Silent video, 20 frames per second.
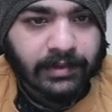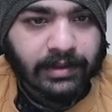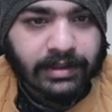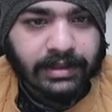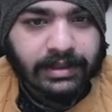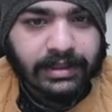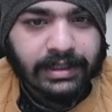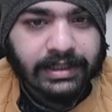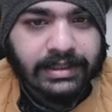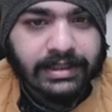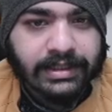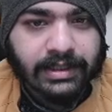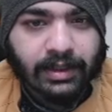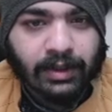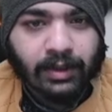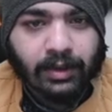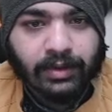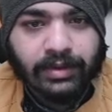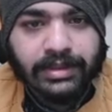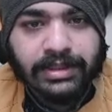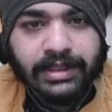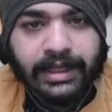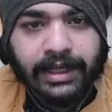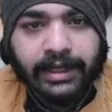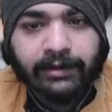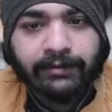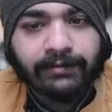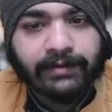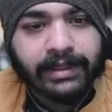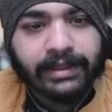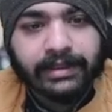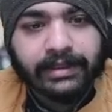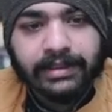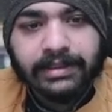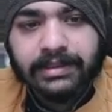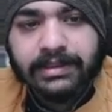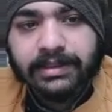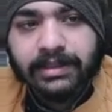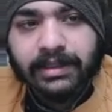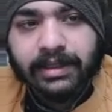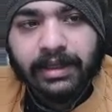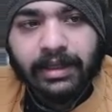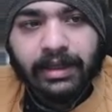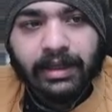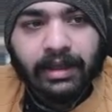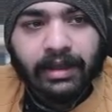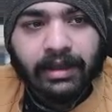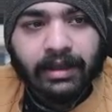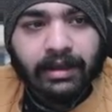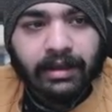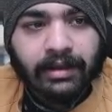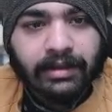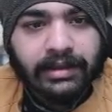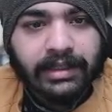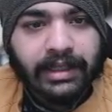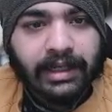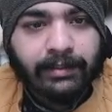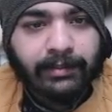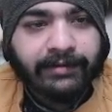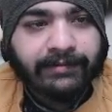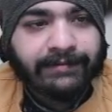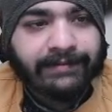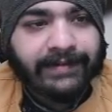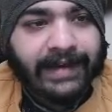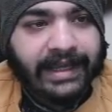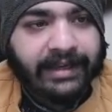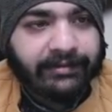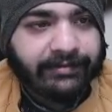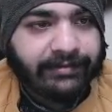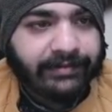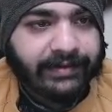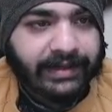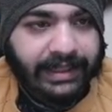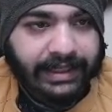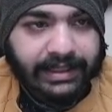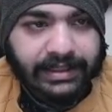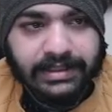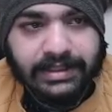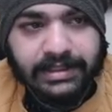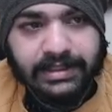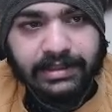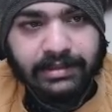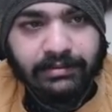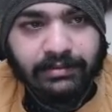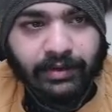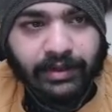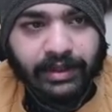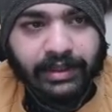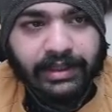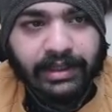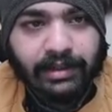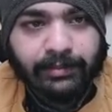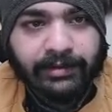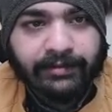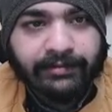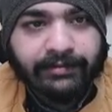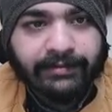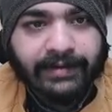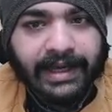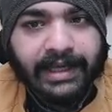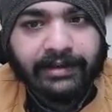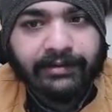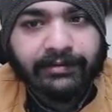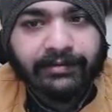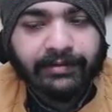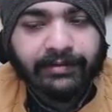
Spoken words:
This looks kind of like this. There'll be 5 texts. Okay, there'll be 5